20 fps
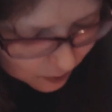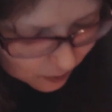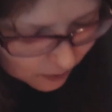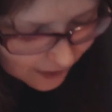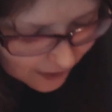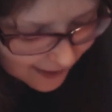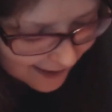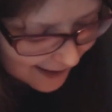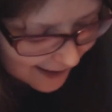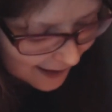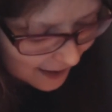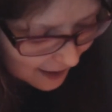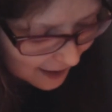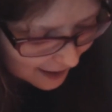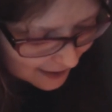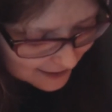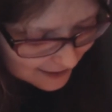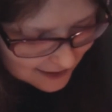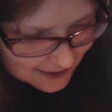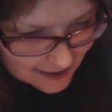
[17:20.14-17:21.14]
old guy,
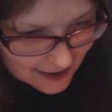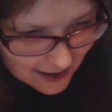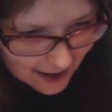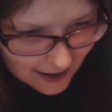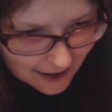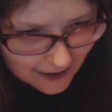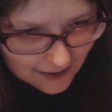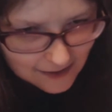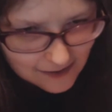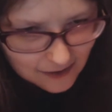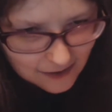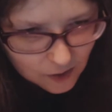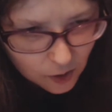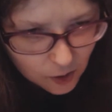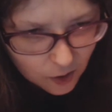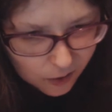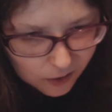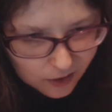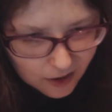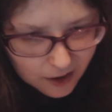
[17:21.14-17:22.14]
and he's like
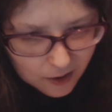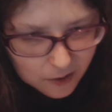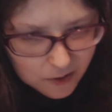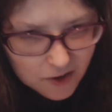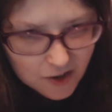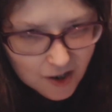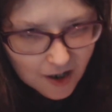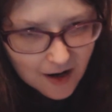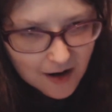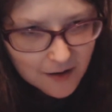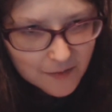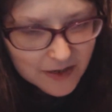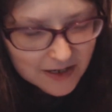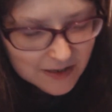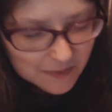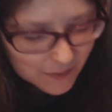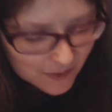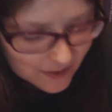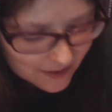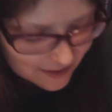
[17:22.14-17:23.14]
called
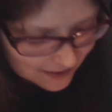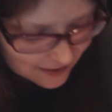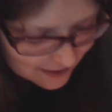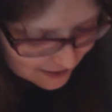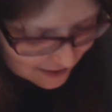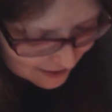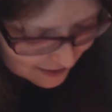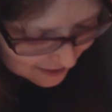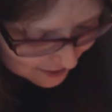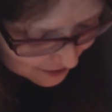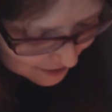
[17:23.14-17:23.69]
Co-Sharmus, but it's